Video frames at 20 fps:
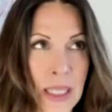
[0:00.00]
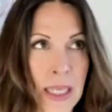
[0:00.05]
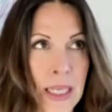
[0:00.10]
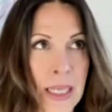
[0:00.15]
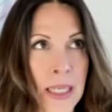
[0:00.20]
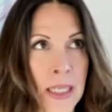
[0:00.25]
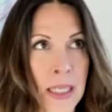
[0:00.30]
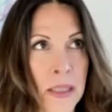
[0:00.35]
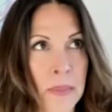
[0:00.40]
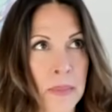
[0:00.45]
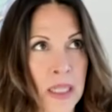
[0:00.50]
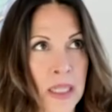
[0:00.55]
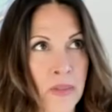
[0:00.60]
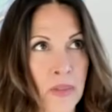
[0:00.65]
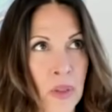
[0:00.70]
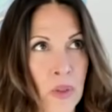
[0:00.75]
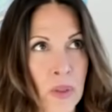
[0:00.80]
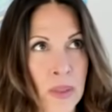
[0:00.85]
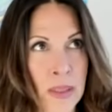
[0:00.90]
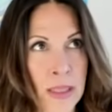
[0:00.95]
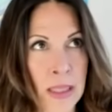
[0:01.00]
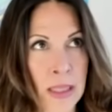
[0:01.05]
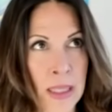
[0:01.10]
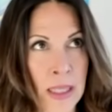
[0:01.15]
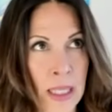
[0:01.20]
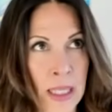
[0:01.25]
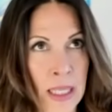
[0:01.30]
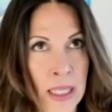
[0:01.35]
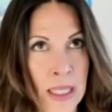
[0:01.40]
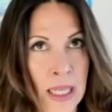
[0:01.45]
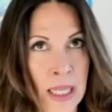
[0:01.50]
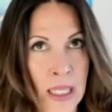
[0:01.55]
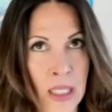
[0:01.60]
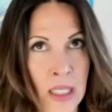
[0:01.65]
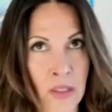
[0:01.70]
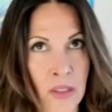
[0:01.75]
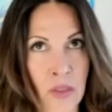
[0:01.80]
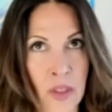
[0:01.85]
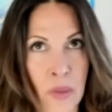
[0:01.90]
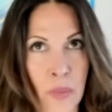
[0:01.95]
I've used this light and
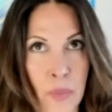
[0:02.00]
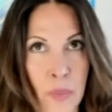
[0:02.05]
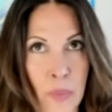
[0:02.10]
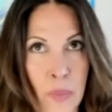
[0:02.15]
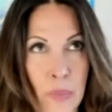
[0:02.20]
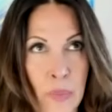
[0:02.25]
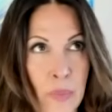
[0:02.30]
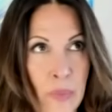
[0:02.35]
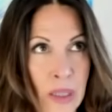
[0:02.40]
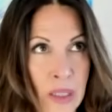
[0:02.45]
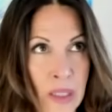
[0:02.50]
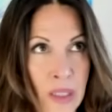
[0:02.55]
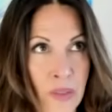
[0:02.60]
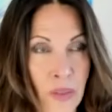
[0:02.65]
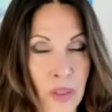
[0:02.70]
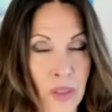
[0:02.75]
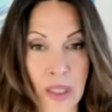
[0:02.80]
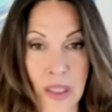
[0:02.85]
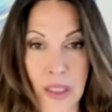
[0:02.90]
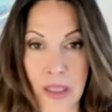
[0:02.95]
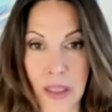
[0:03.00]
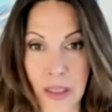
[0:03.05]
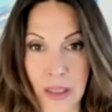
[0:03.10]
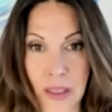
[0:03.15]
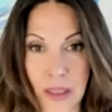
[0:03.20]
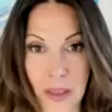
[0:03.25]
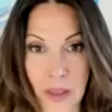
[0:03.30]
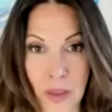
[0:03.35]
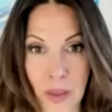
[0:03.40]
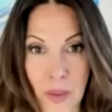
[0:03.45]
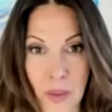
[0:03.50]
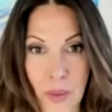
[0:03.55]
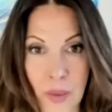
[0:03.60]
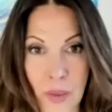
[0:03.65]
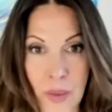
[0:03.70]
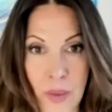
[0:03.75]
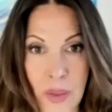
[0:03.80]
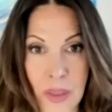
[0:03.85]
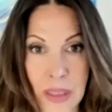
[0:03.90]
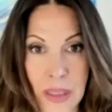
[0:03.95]
activated
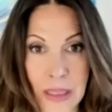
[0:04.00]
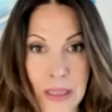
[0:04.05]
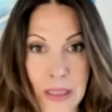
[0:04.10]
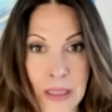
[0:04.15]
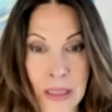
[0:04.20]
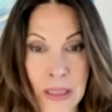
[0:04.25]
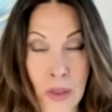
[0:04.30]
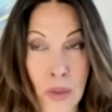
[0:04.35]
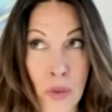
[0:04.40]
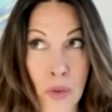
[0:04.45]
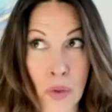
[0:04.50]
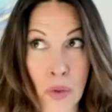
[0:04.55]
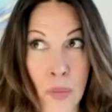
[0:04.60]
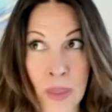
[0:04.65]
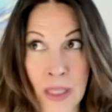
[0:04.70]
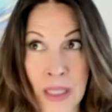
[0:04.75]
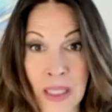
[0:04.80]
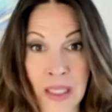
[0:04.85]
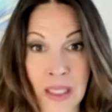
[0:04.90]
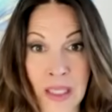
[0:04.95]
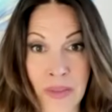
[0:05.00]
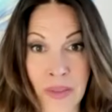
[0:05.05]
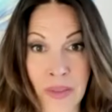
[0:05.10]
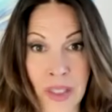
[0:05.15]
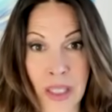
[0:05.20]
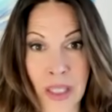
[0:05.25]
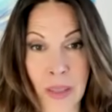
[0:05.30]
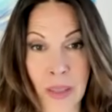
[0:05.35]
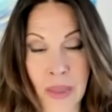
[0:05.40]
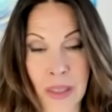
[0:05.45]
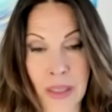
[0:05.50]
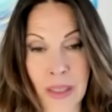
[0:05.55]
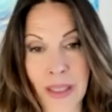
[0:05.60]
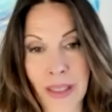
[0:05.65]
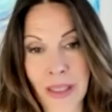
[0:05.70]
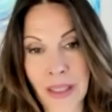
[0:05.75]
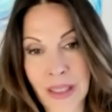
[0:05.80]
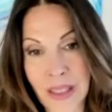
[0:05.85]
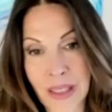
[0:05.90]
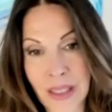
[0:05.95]
souls in so many lifetimes,
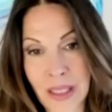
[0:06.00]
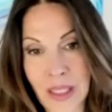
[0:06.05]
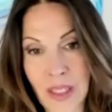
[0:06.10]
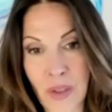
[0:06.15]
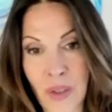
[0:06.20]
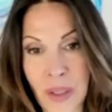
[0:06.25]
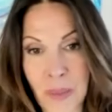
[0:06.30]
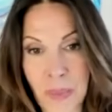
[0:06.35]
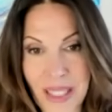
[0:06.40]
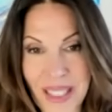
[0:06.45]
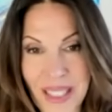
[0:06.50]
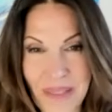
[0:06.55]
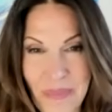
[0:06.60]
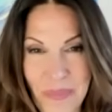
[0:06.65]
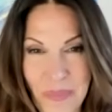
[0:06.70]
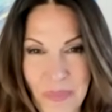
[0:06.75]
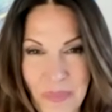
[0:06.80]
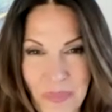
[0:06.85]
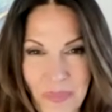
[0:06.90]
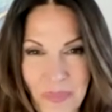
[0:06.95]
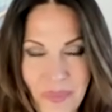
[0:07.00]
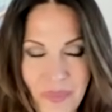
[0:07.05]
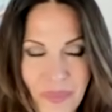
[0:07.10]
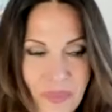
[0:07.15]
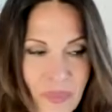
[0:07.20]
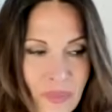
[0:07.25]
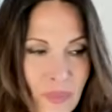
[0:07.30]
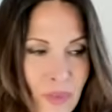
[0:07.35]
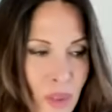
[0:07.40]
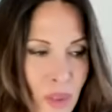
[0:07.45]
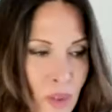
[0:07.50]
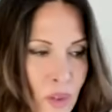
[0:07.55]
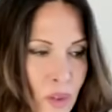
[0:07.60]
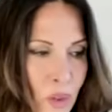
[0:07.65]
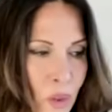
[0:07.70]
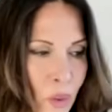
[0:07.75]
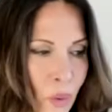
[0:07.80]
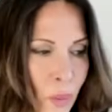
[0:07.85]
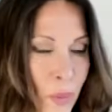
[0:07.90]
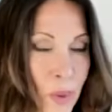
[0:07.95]
and here I am again.
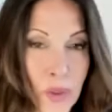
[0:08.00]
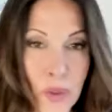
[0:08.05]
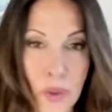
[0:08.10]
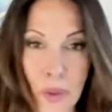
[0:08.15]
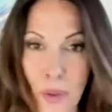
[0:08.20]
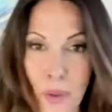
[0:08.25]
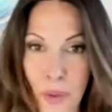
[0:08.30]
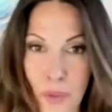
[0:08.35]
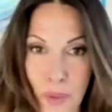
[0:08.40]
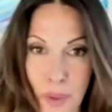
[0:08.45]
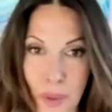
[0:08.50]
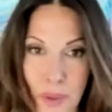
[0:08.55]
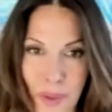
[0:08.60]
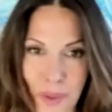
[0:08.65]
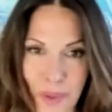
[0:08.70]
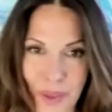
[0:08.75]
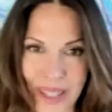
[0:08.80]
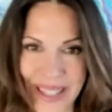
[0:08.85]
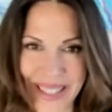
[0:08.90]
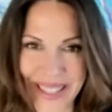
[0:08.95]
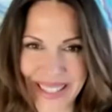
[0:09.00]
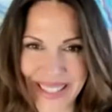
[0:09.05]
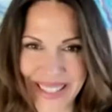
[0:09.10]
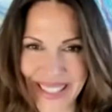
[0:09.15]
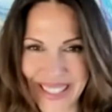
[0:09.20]
So I'm also a rose ray,